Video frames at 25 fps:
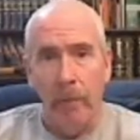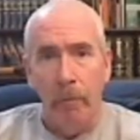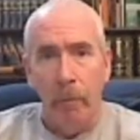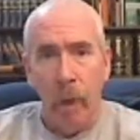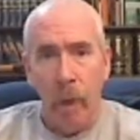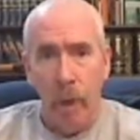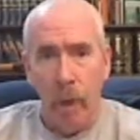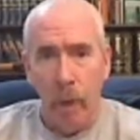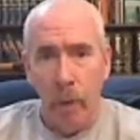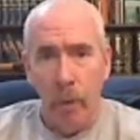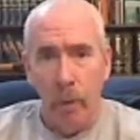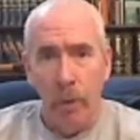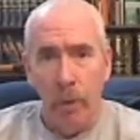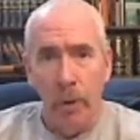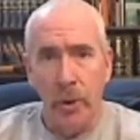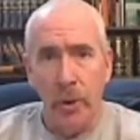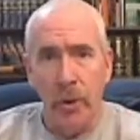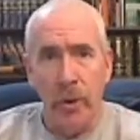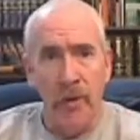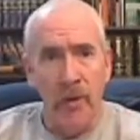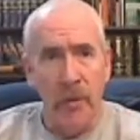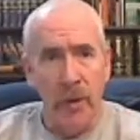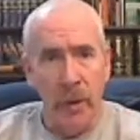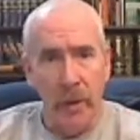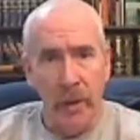hundreds,
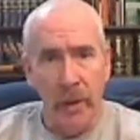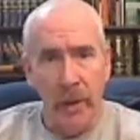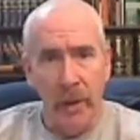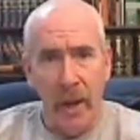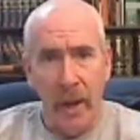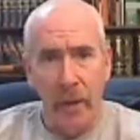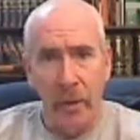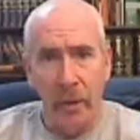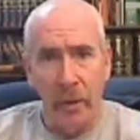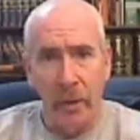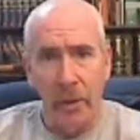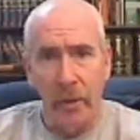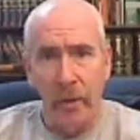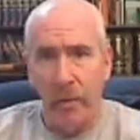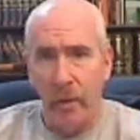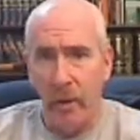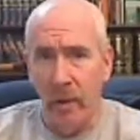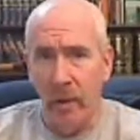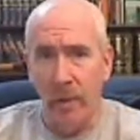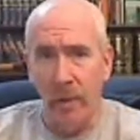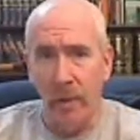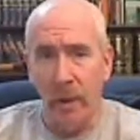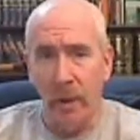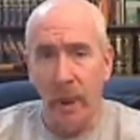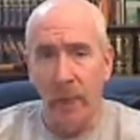if not thousands, of
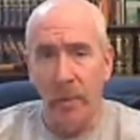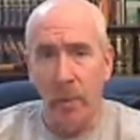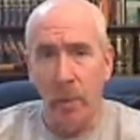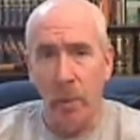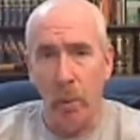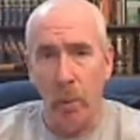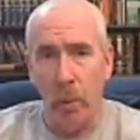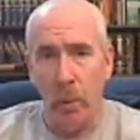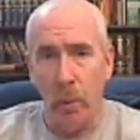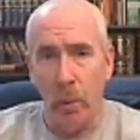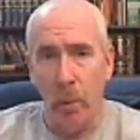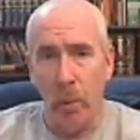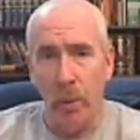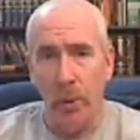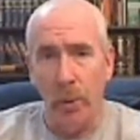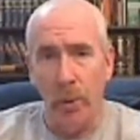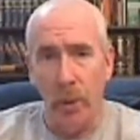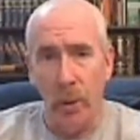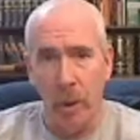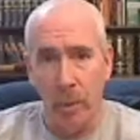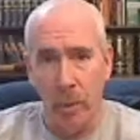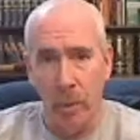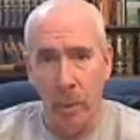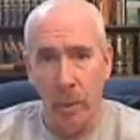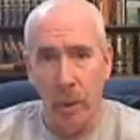different types of reports
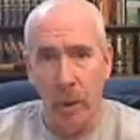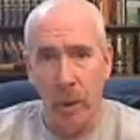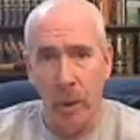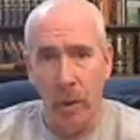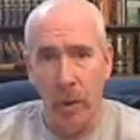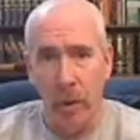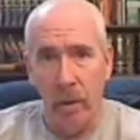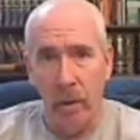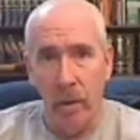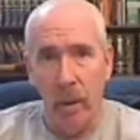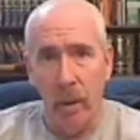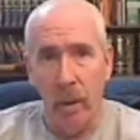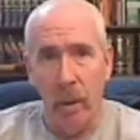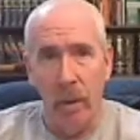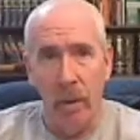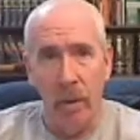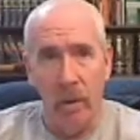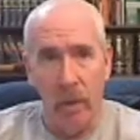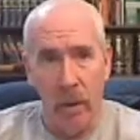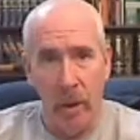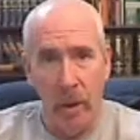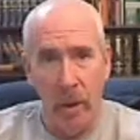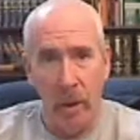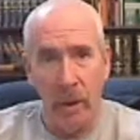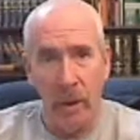that are prepared on
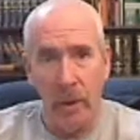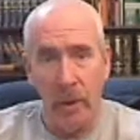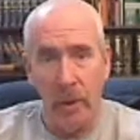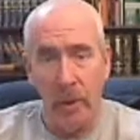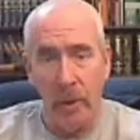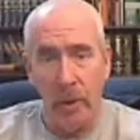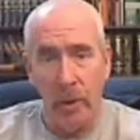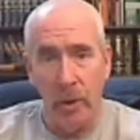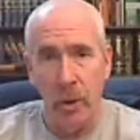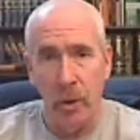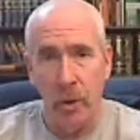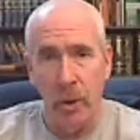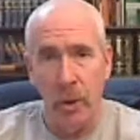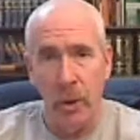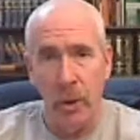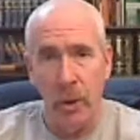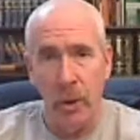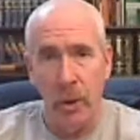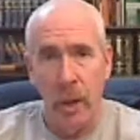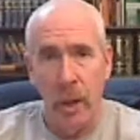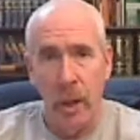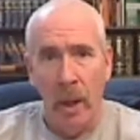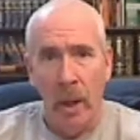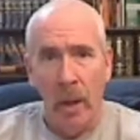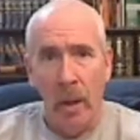American
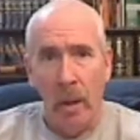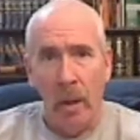consumers.